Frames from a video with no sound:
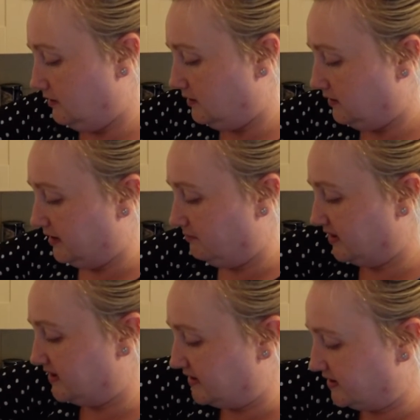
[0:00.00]
And then
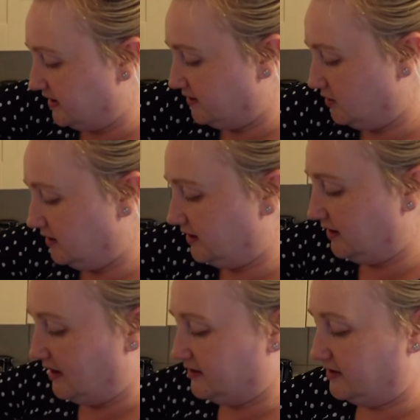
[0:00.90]
mix that together, and then
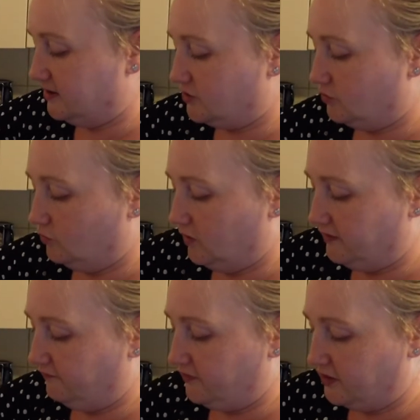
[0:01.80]
guys, it needs to go in
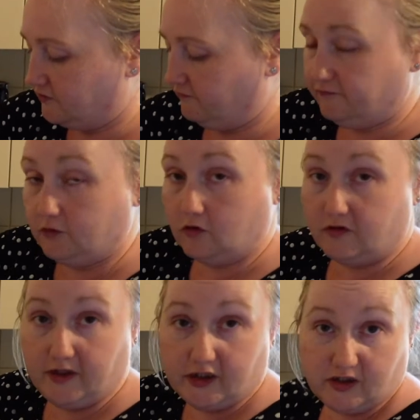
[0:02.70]
the fridge for
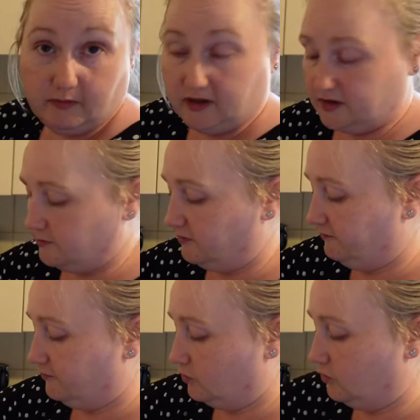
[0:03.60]
30 minutes
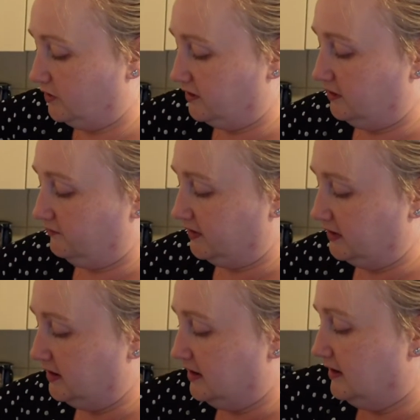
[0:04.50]
before going in the
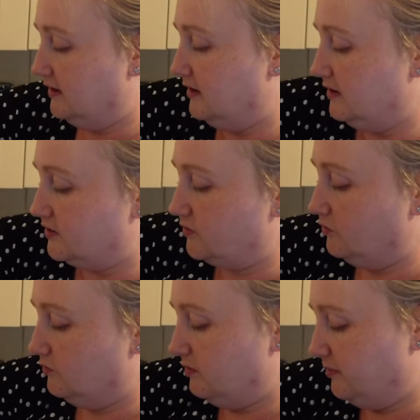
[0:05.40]
oven.
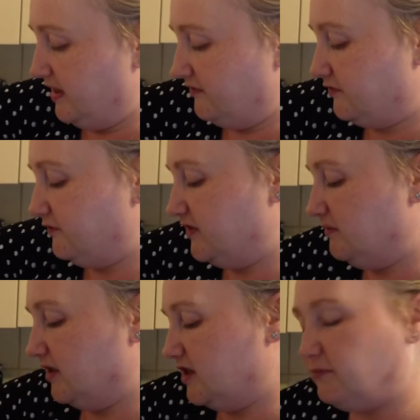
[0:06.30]
So maybe after
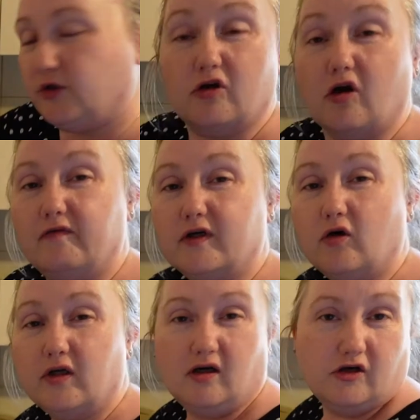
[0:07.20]
15 minutes put your oven
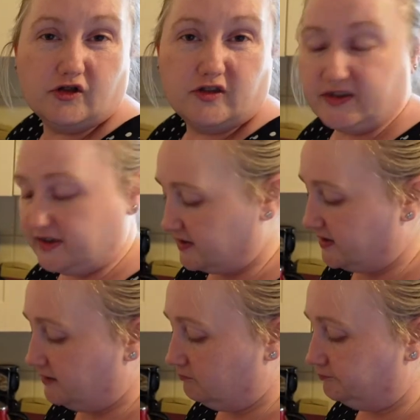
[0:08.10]
on at
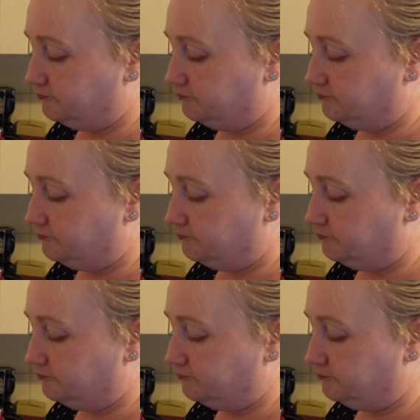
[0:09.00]
160